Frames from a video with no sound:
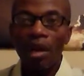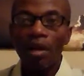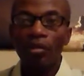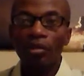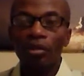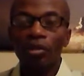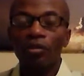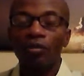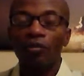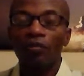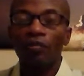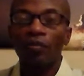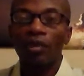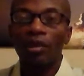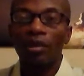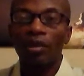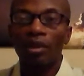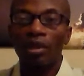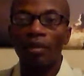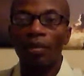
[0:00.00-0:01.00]
how you
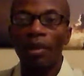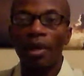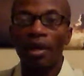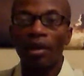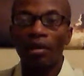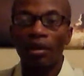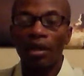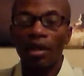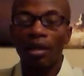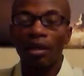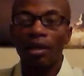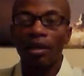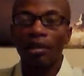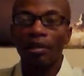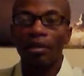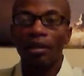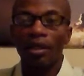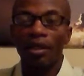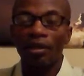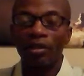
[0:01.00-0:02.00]
feel about
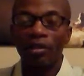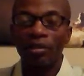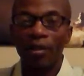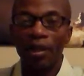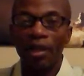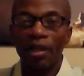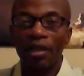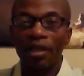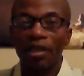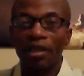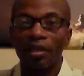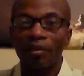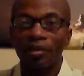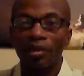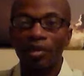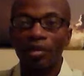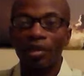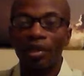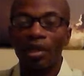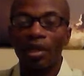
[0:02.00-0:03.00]
God and you making him
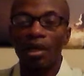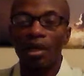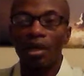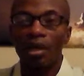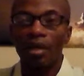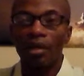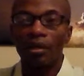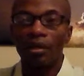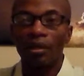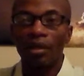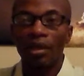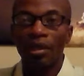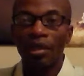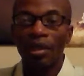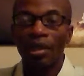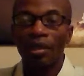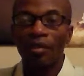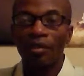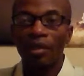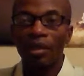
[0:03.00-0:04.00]
your God.
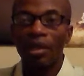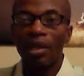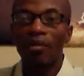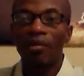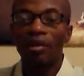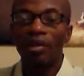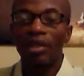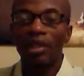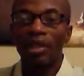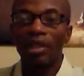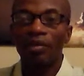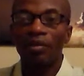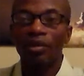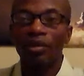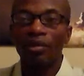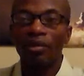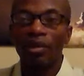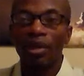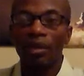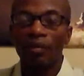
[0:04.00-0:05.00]
He will never leave
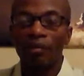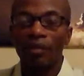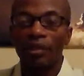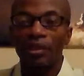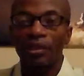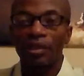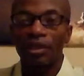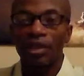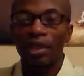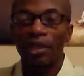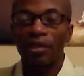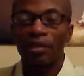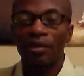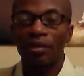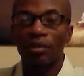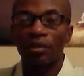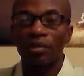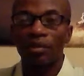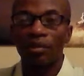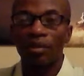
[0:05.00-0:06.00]
you or forsake
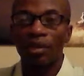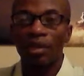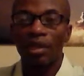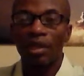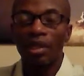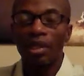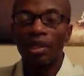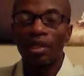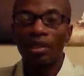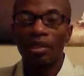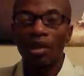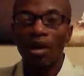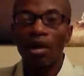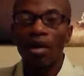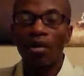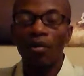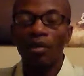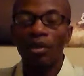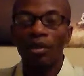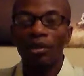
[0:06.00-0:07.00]
you. He's
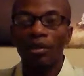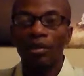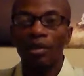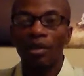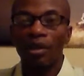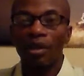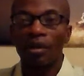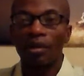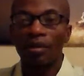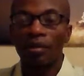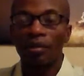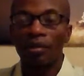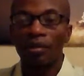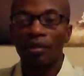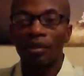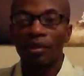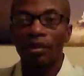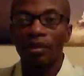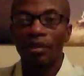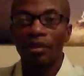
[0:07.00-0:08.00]
always there.
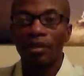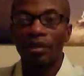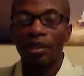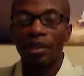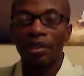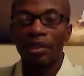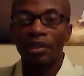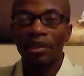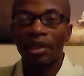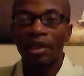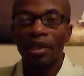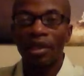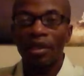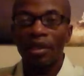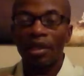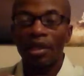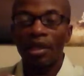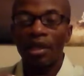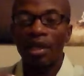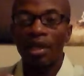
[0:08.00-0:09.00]
He said,
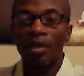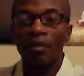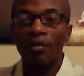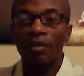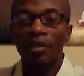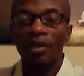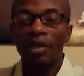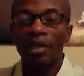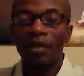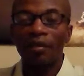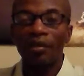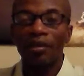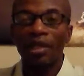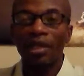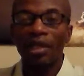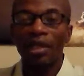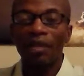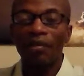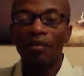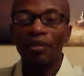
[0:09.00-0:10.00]
David
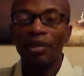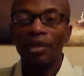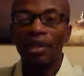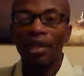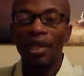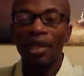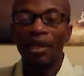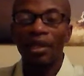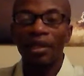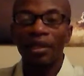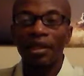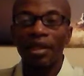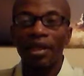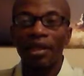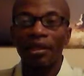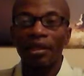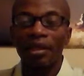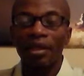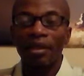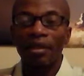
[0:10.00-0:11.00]
said, even I
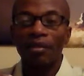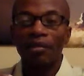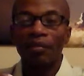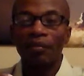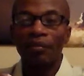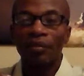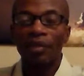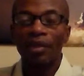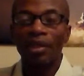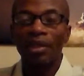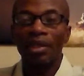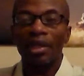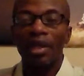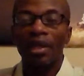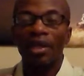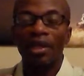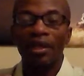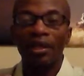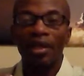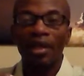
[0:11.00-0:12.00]
cannot flee,
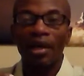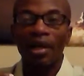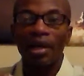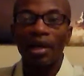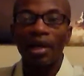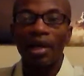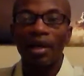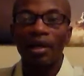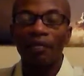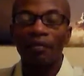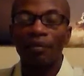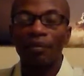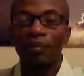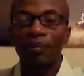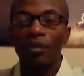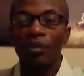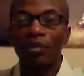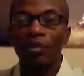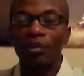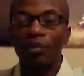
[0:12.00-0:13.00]
I cannot hide from
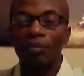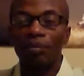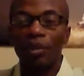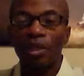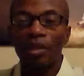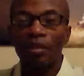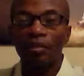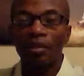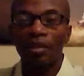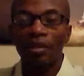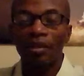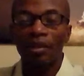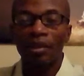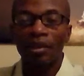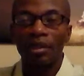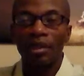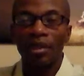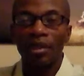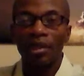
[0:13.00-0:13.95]
your spirit.